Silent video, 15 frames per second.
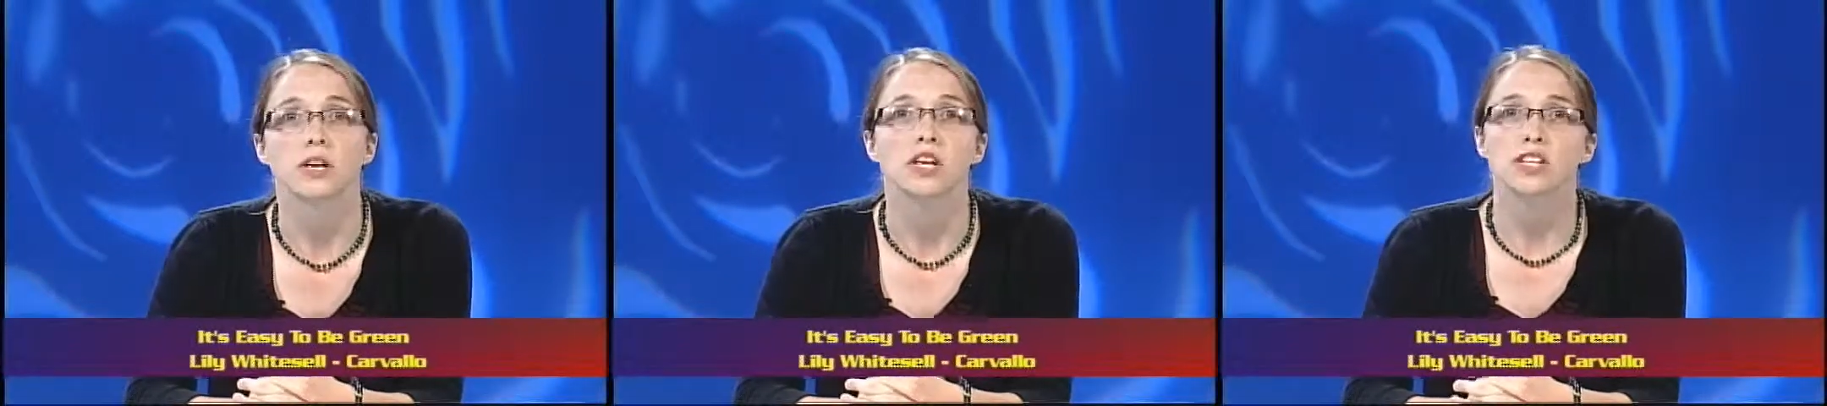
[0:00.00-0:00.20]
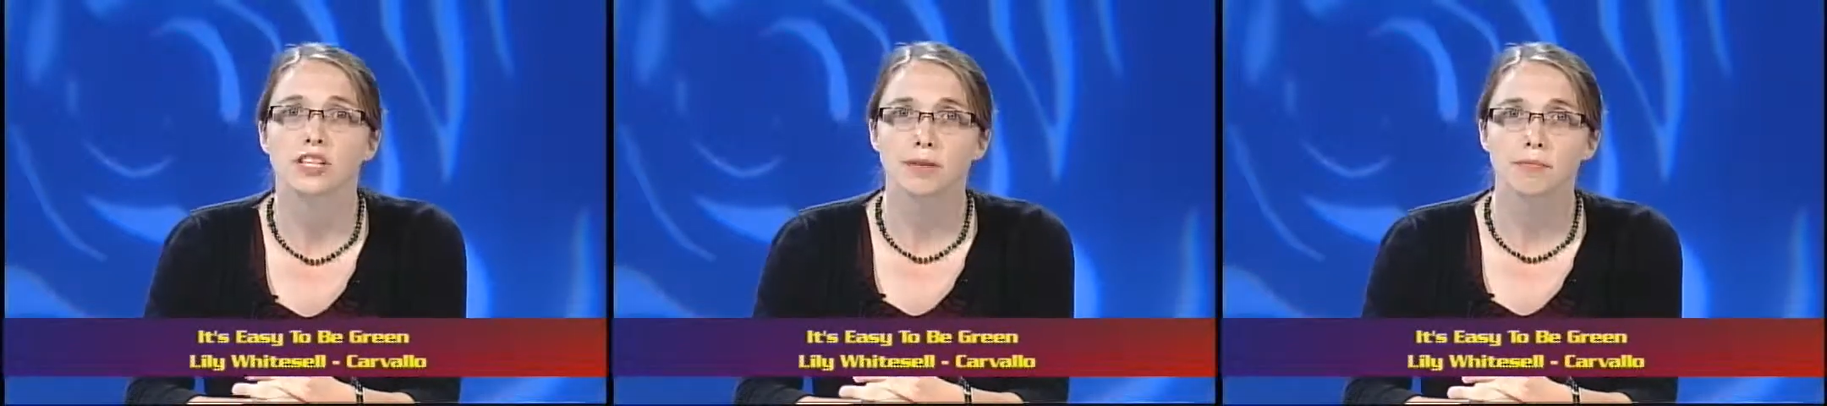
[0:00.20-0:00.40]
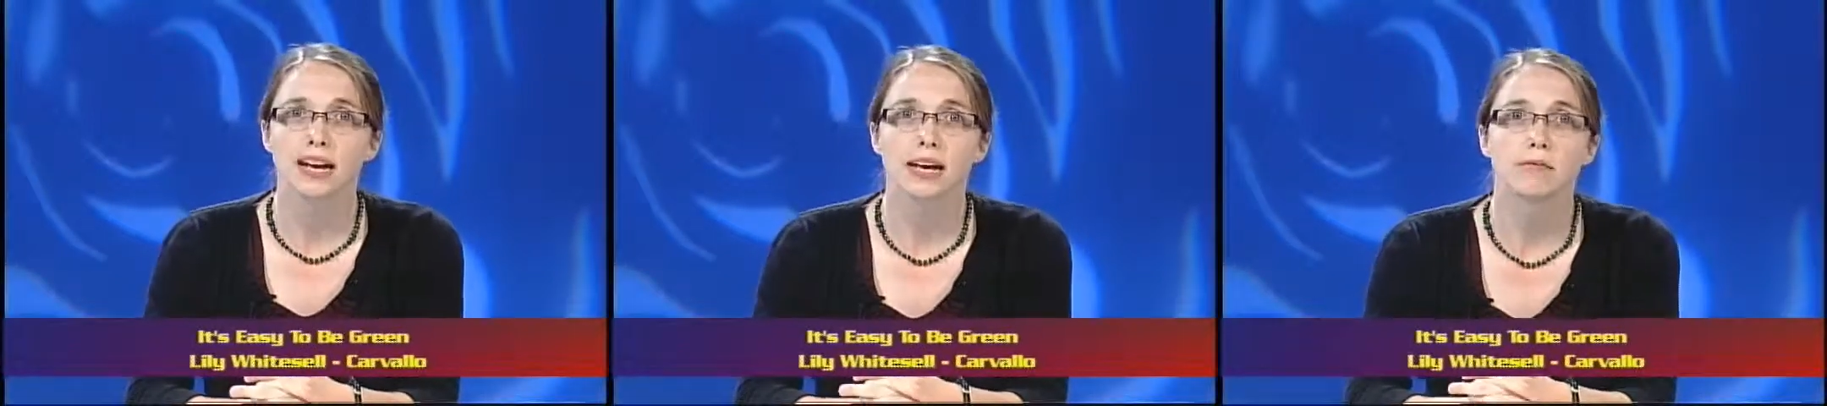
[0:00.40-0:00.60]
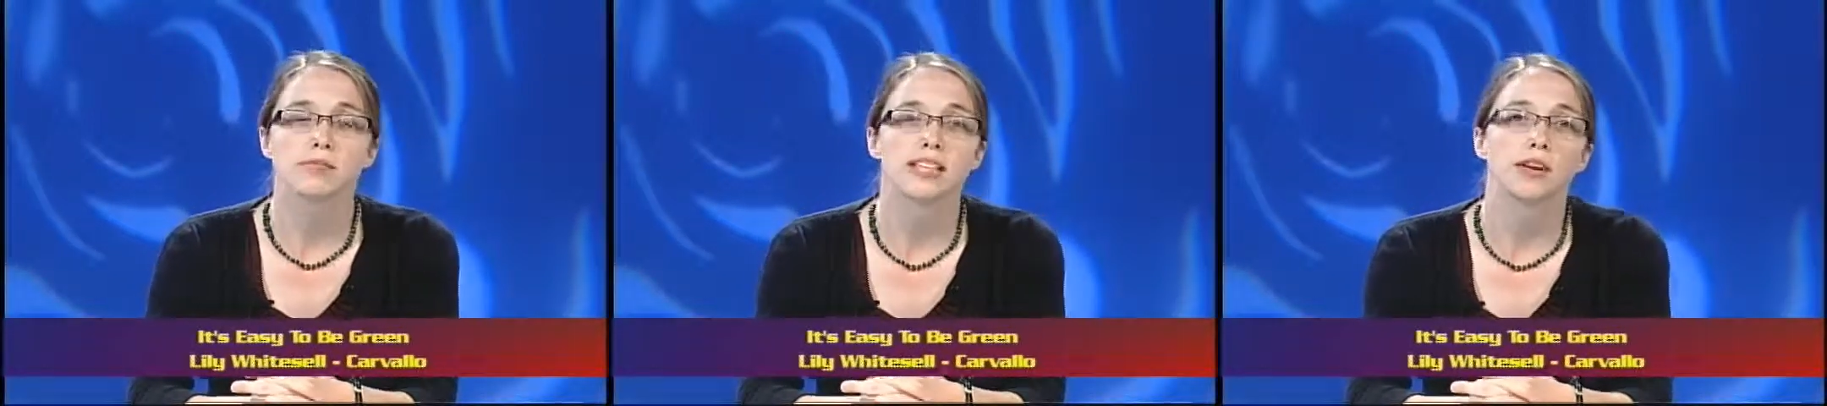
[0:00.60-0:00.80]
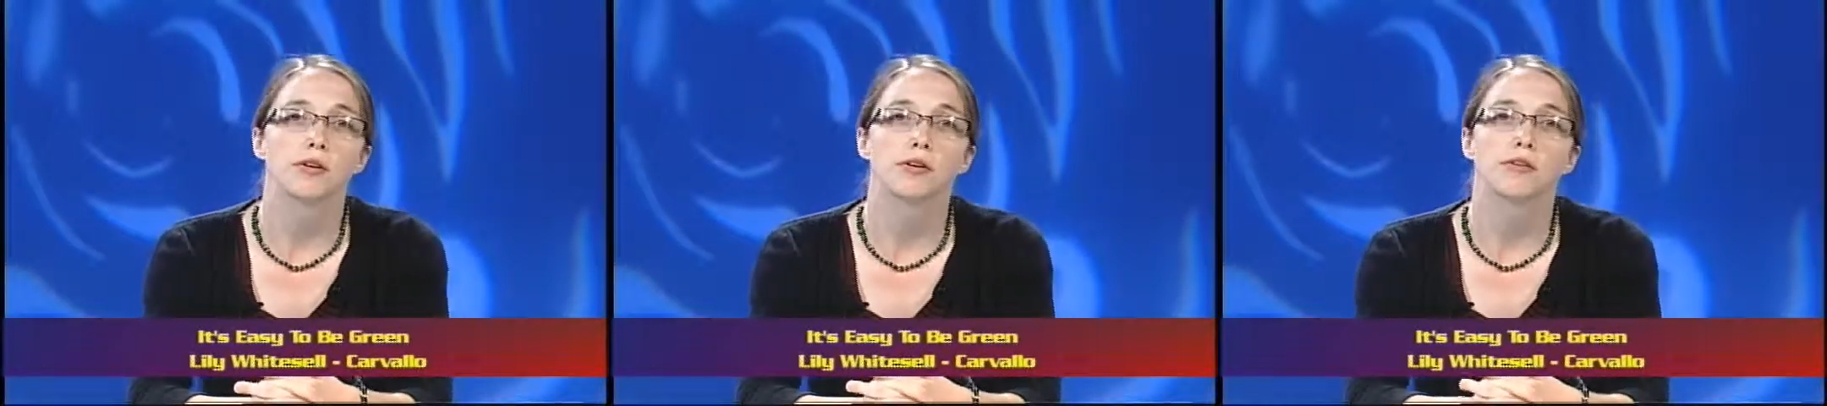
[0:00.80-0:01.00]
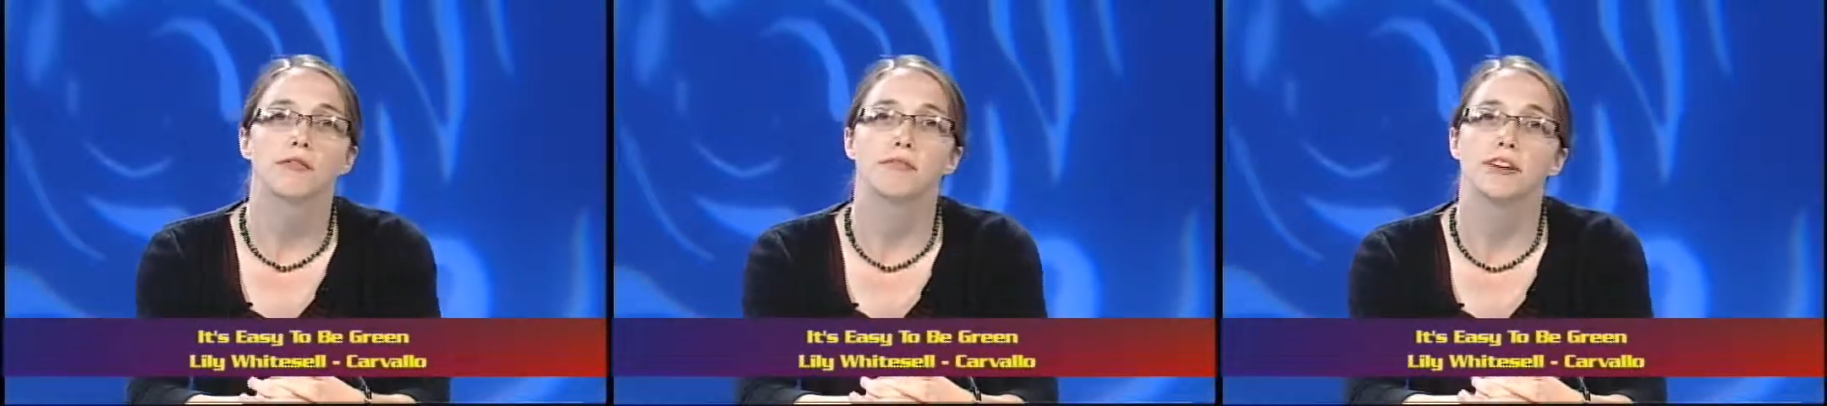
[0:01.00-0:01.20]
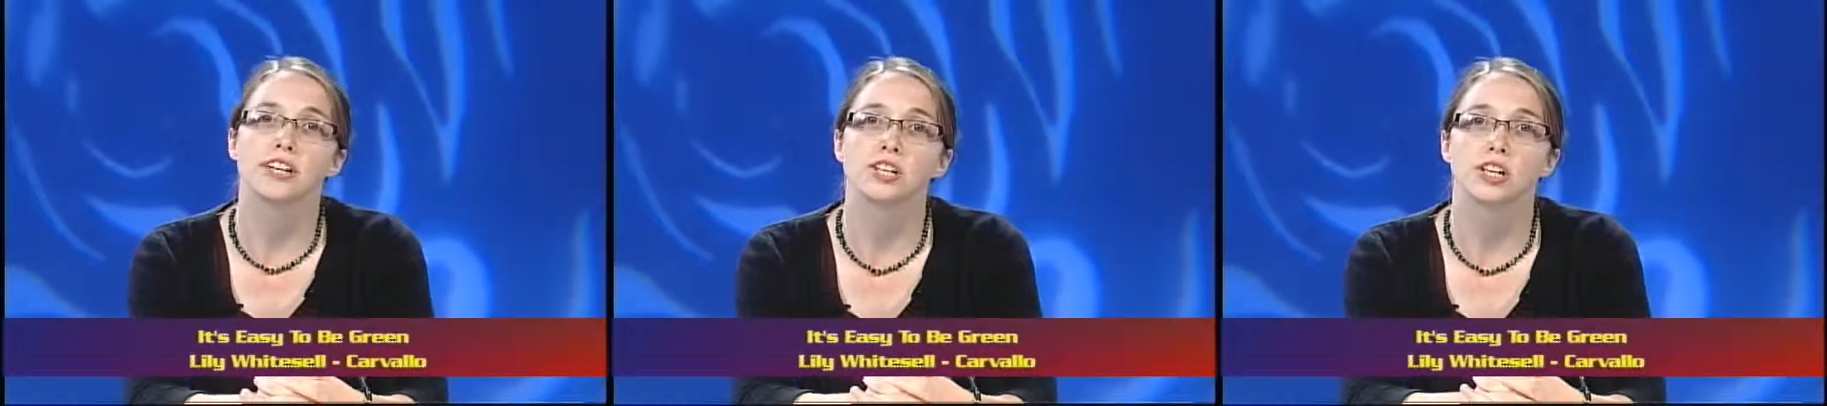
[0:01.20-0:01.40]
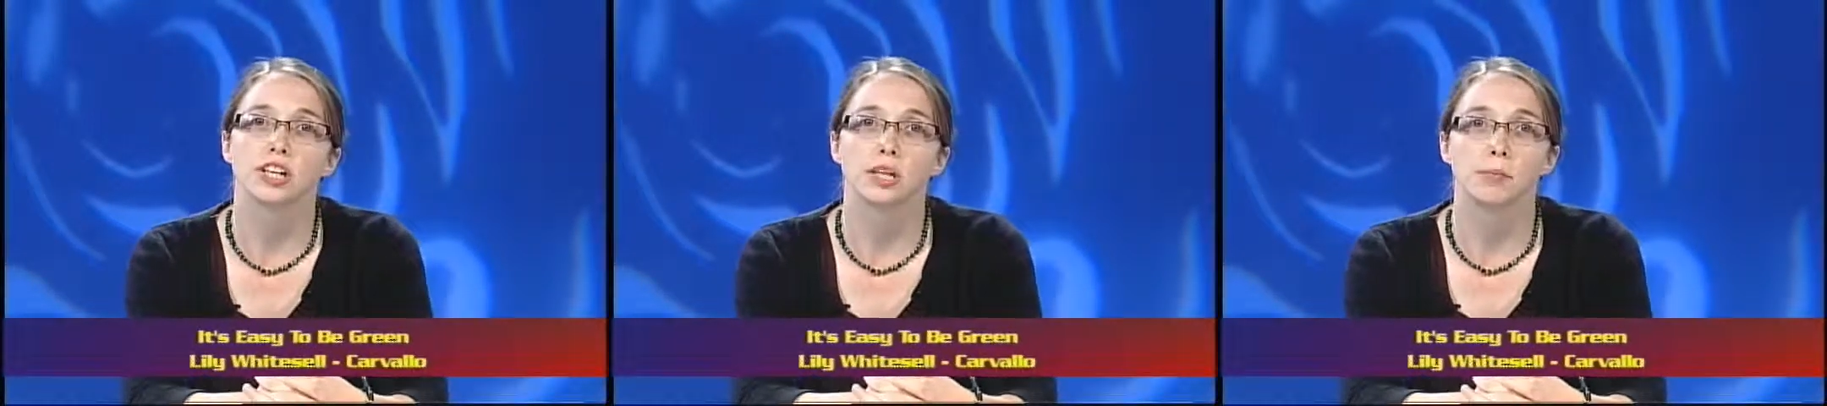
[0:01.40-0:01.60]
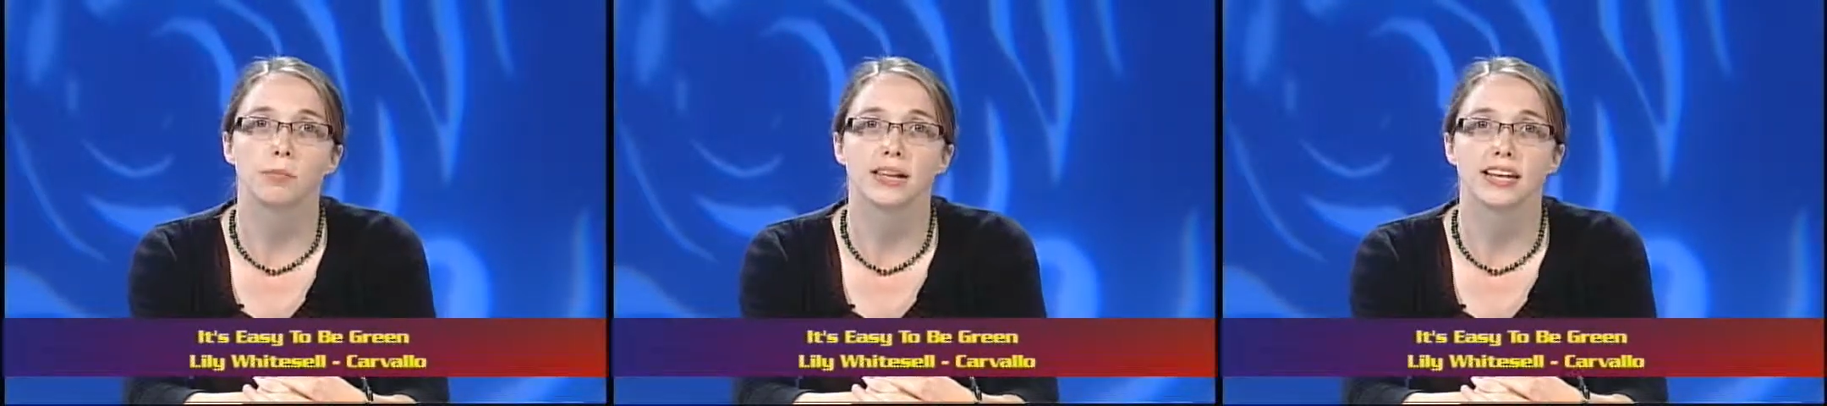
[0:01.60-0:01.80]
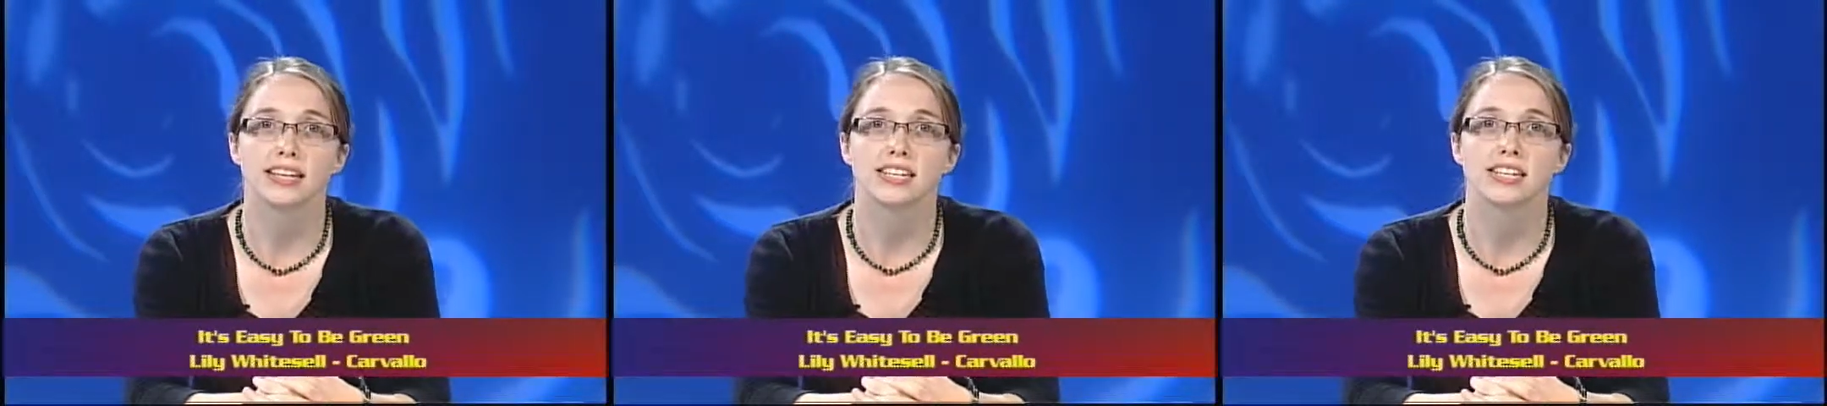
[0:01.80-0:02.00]
Sometimes they were originally
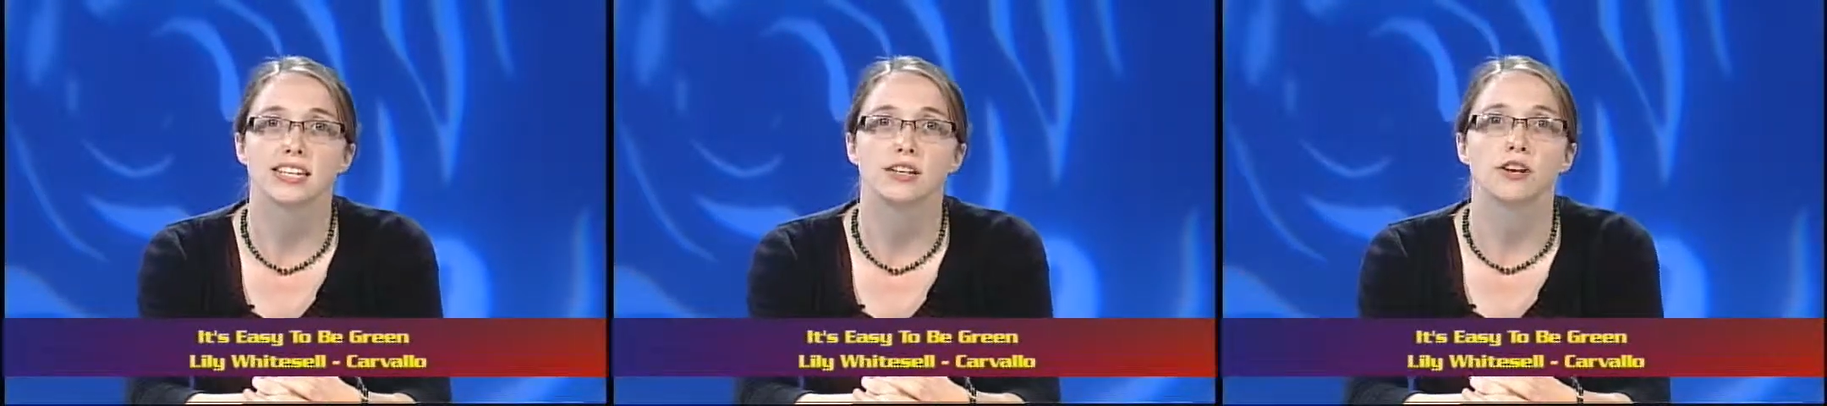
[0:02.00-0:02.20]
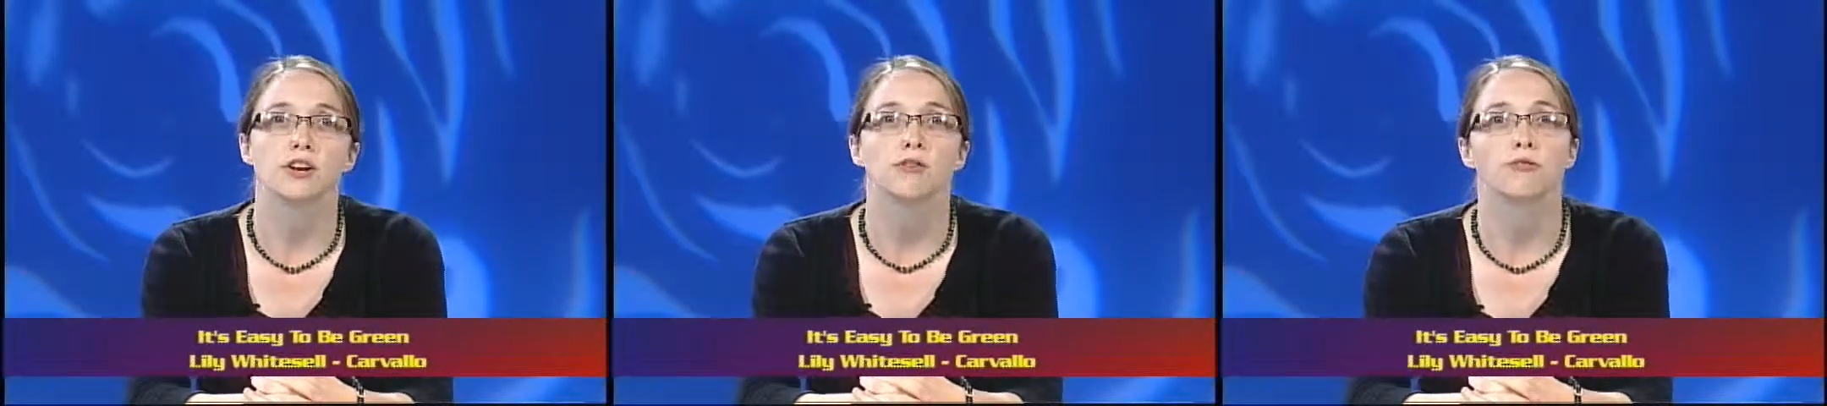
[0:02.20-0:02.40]
planted